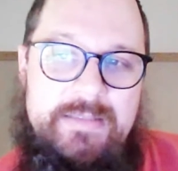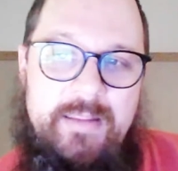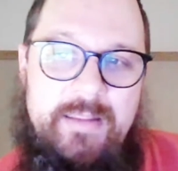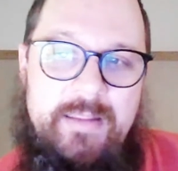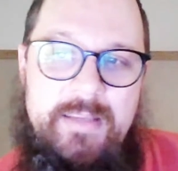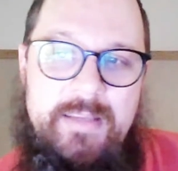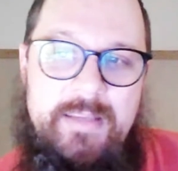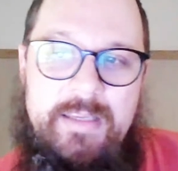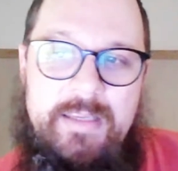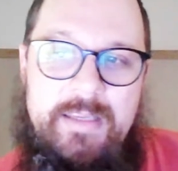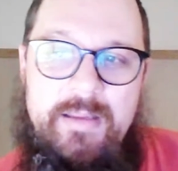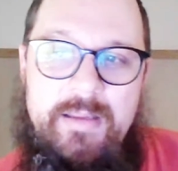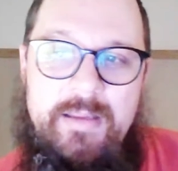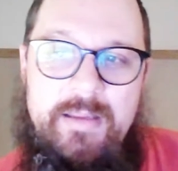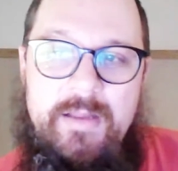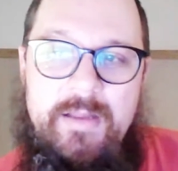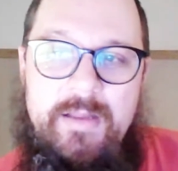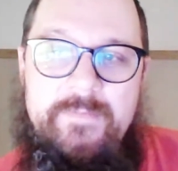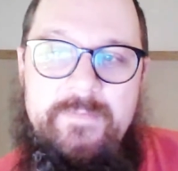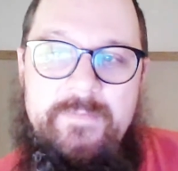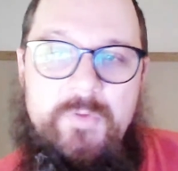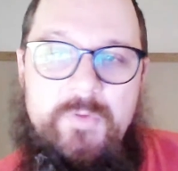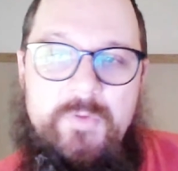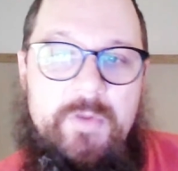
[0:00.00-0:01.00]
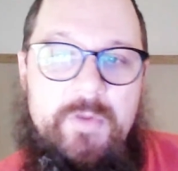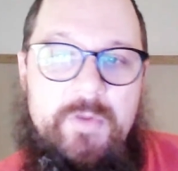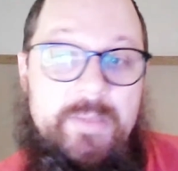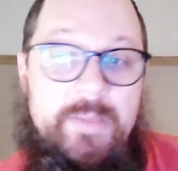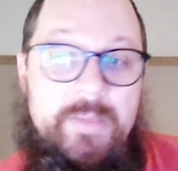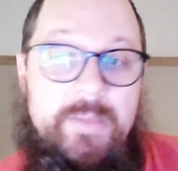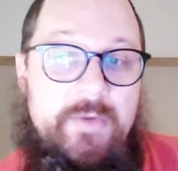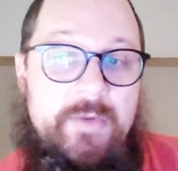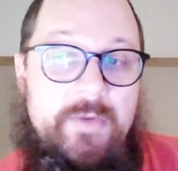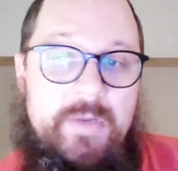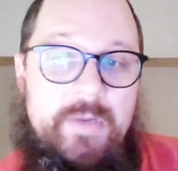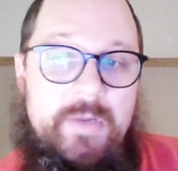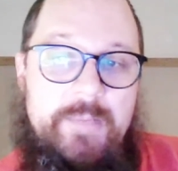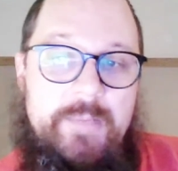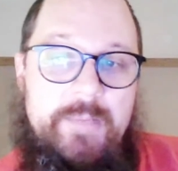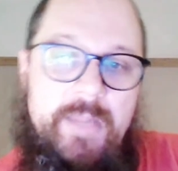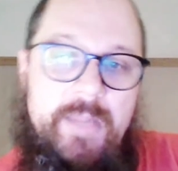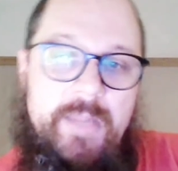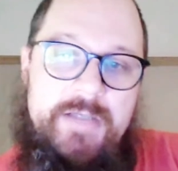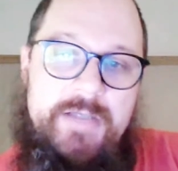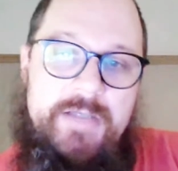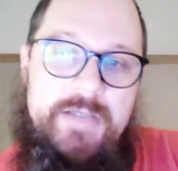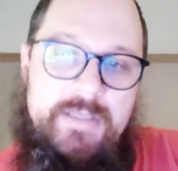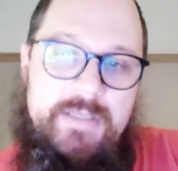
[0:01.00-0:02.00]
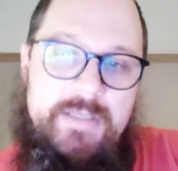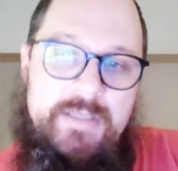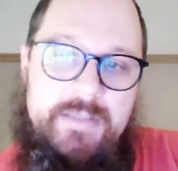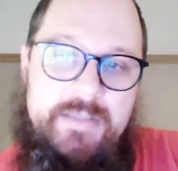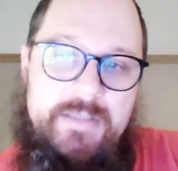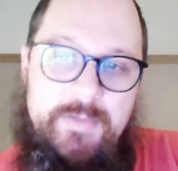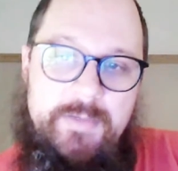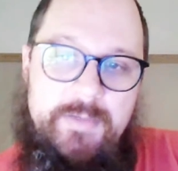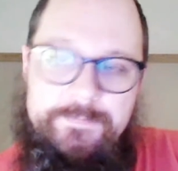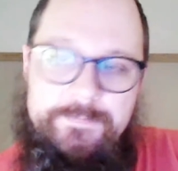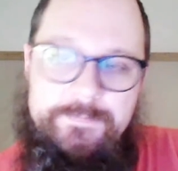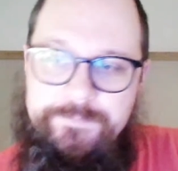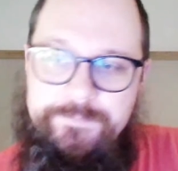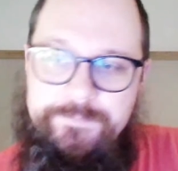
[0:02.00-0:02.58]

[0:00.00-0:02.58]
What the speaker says: the Florida Bitcoin and Blockchain Summit.